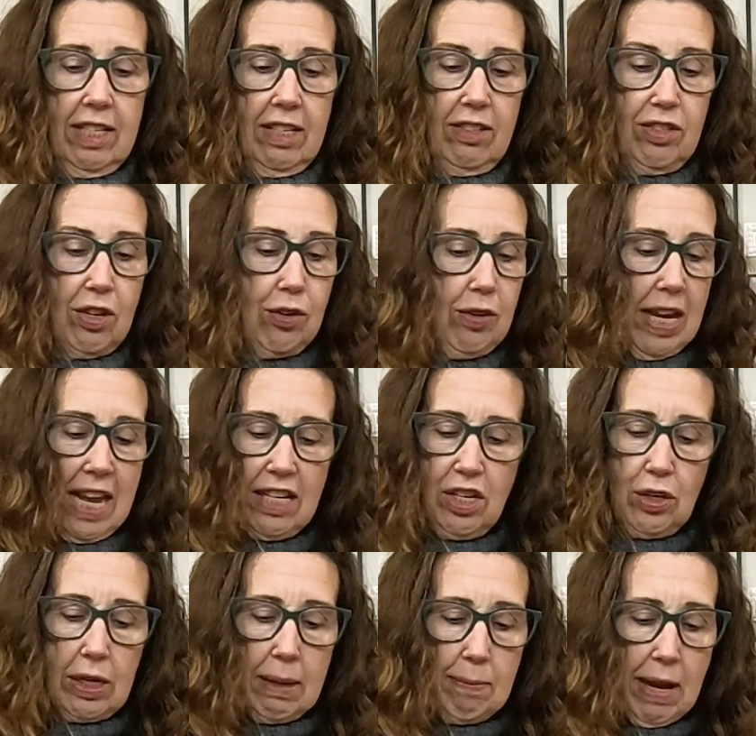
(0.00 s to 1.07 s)
So, and
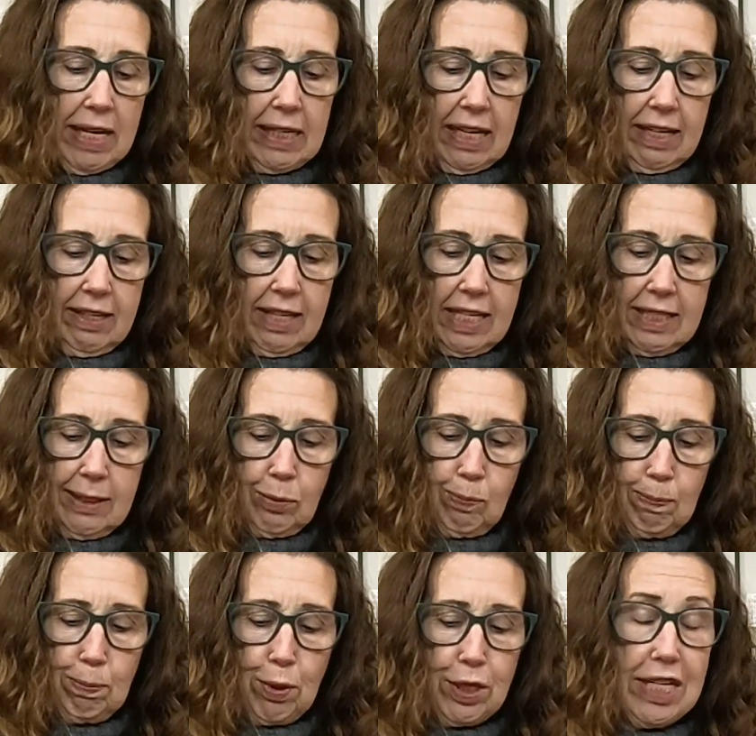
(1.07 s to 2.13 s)
you can make it, this
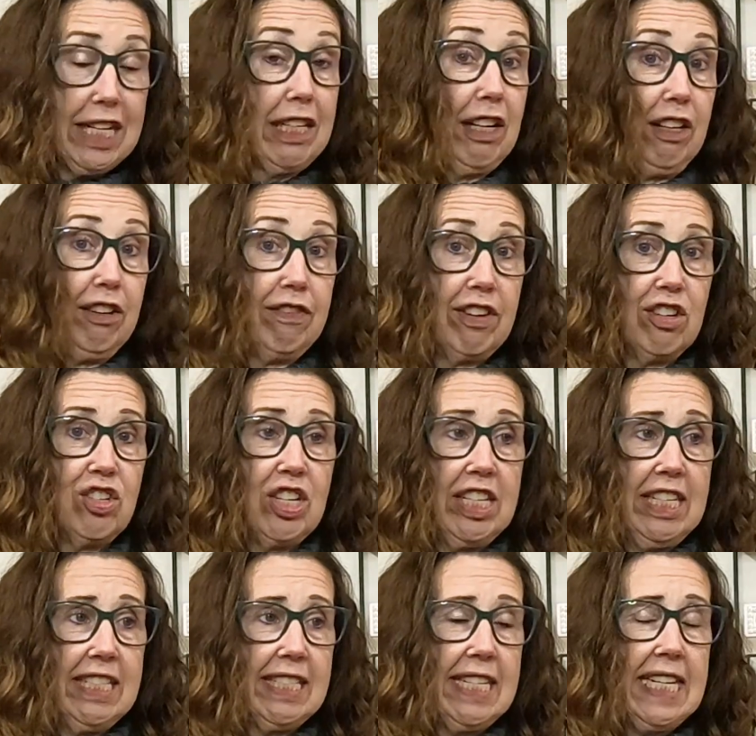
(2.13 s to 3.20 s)
particular version
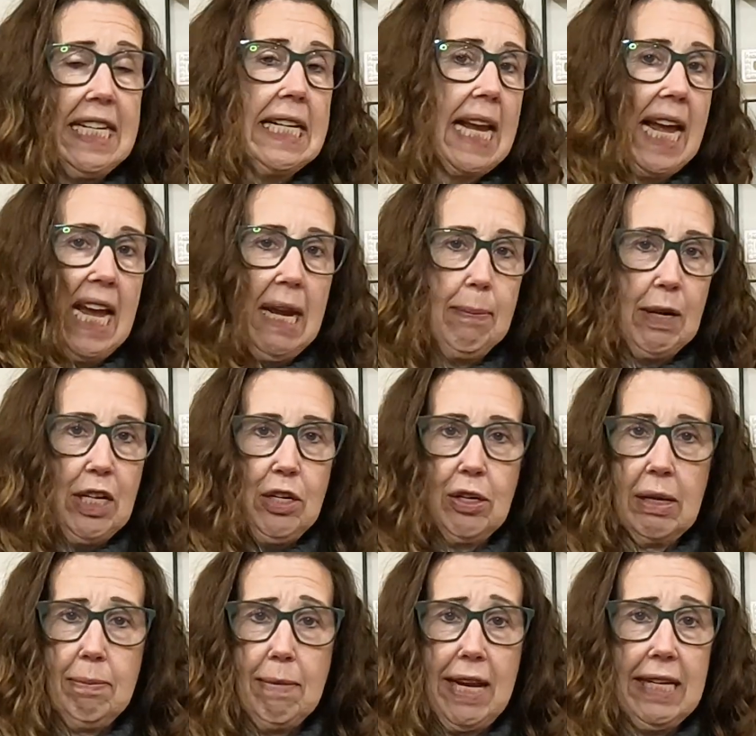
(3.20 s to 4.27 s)
is DK, but you
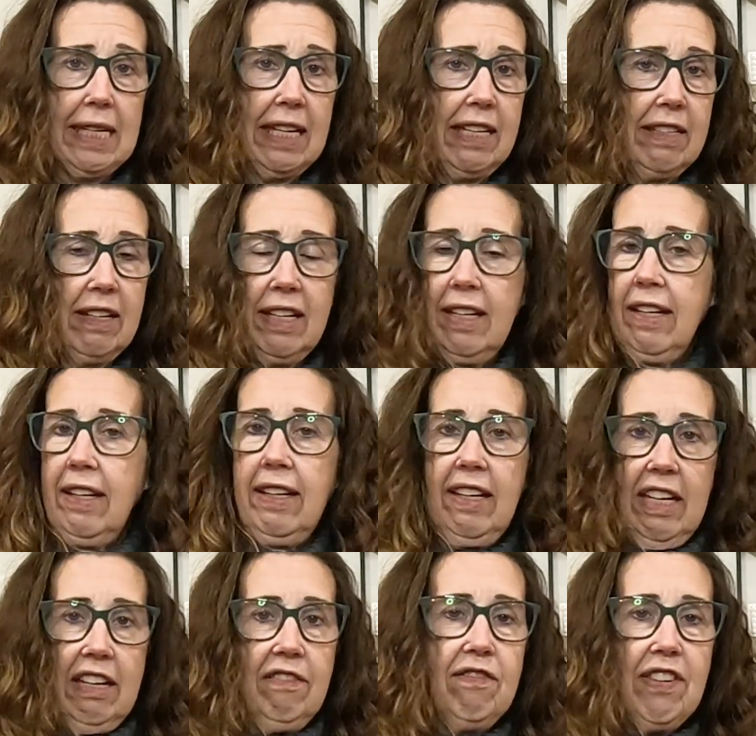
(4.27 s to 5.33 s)
can make it
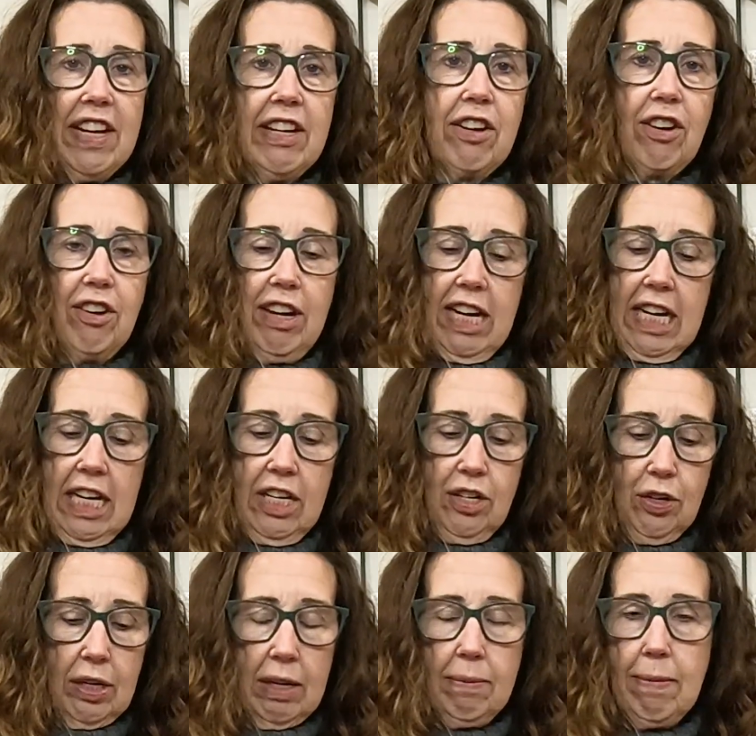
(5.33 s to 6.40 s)
in fingering,
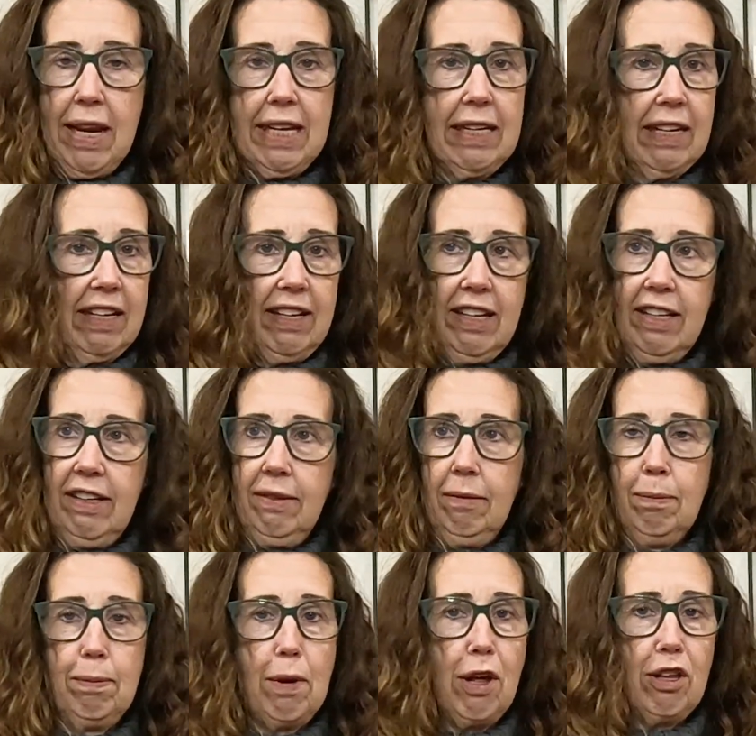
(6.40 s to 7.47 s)
you can make it
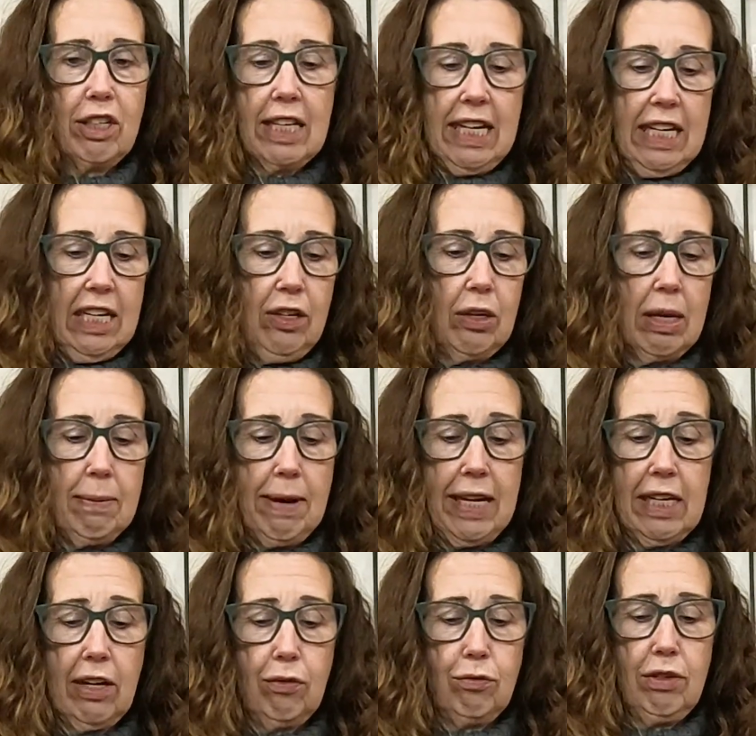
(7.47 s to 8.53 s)
in bulky, you can
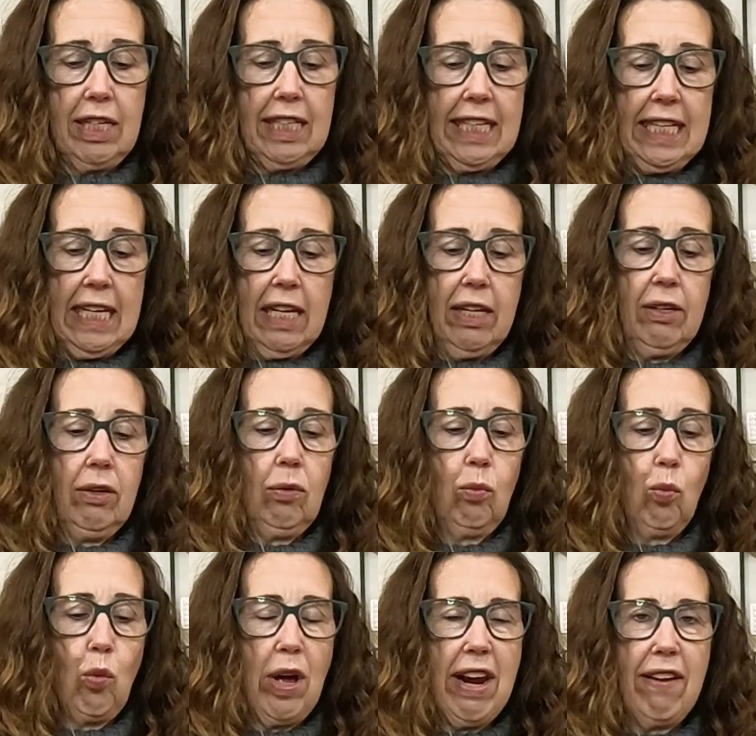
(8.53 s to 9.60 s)
make it really in
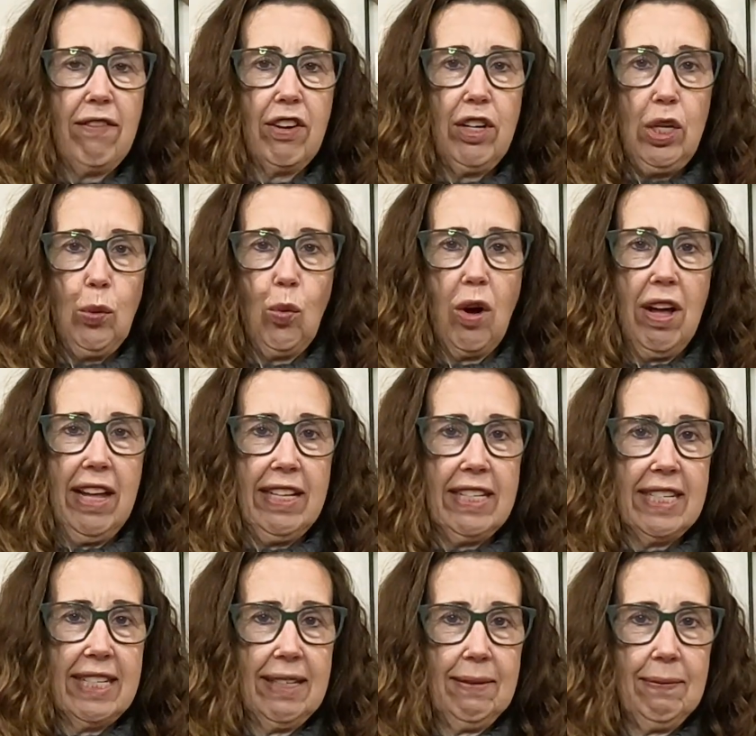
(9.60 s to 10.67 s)
whatever you
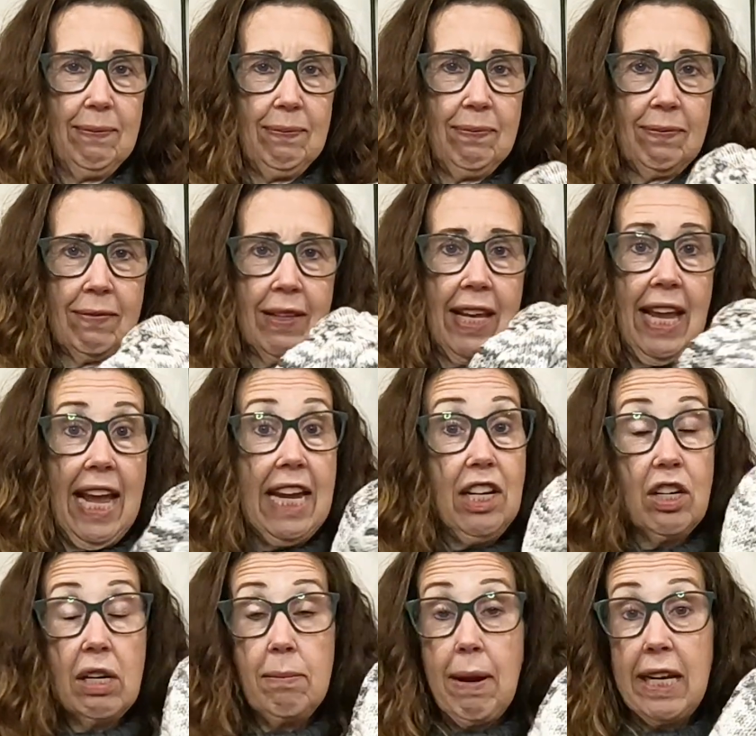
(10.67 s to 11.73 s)
want. And
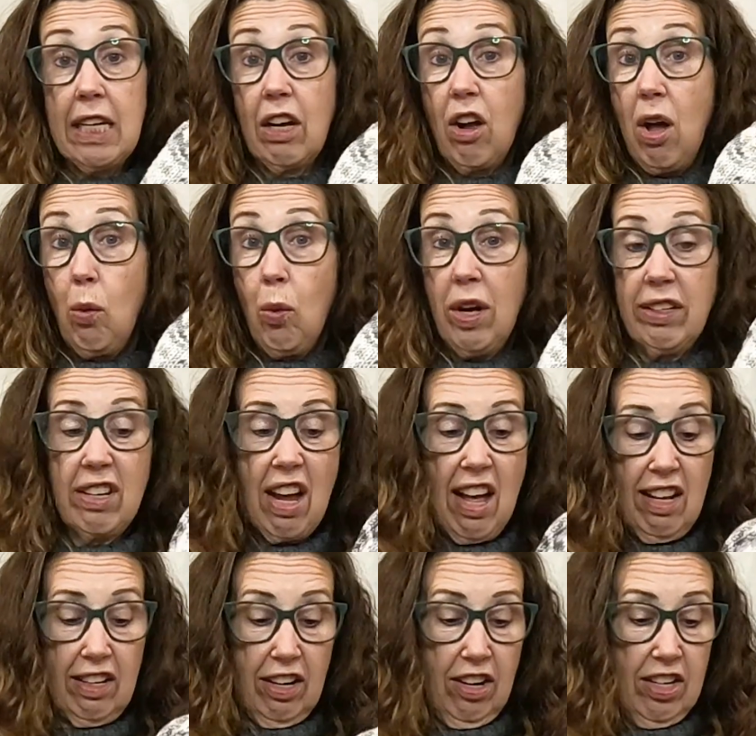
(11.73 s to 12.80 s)
you can make it all one
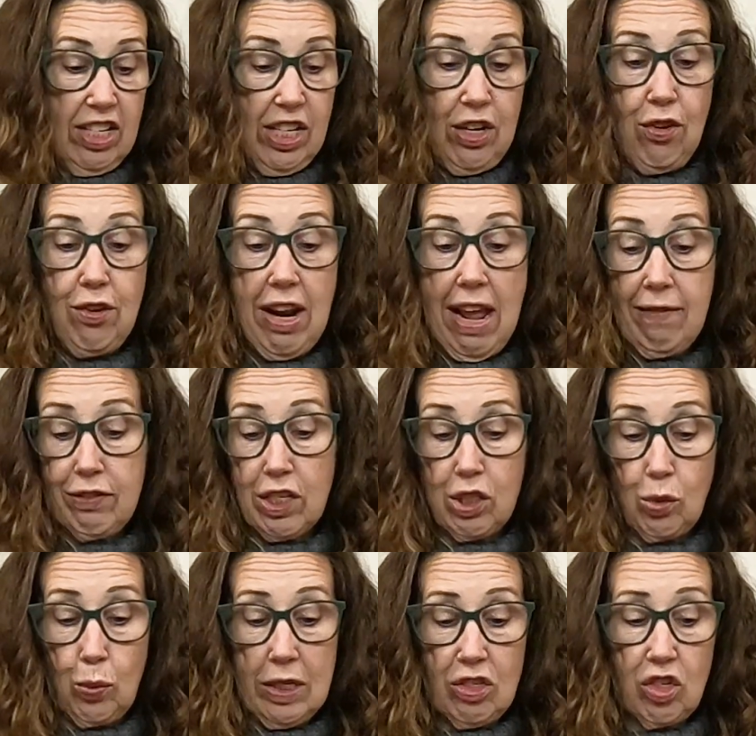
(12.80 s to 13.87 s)
color. You don't have to
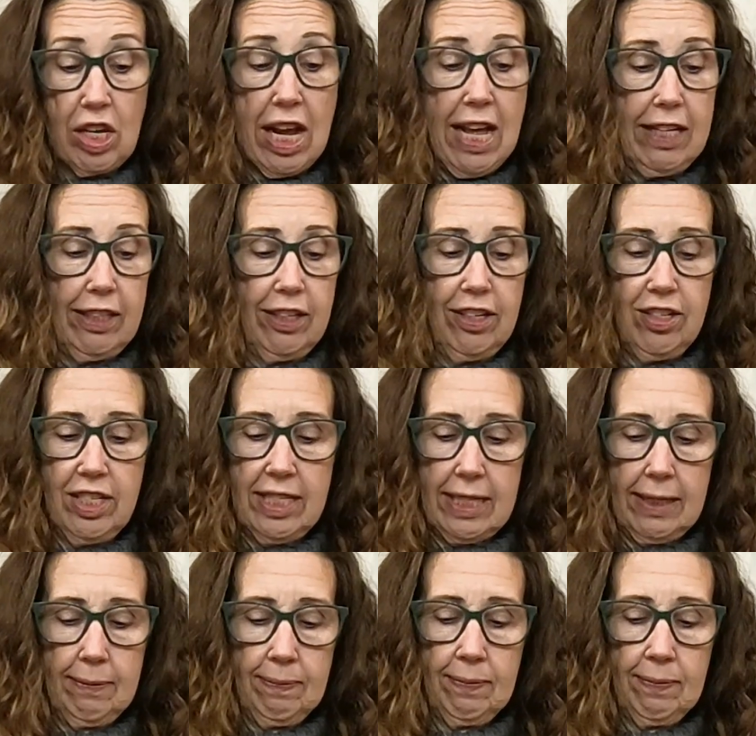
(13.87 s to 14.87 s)
switch colors.